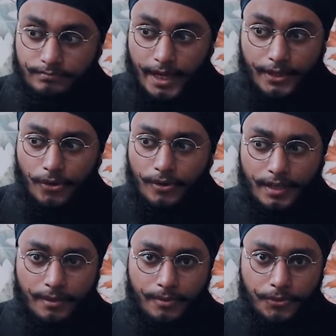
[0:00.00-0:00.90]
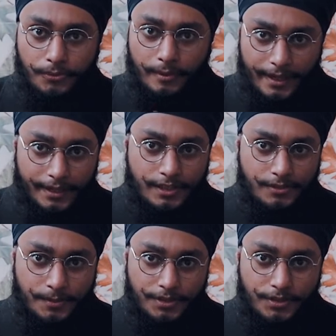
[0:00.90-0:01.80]
And talking about why it is
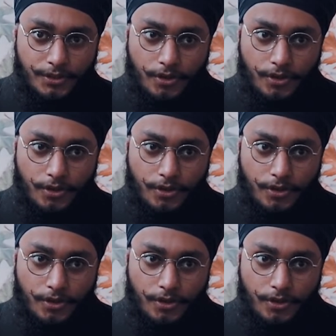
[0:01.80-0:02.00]
specialty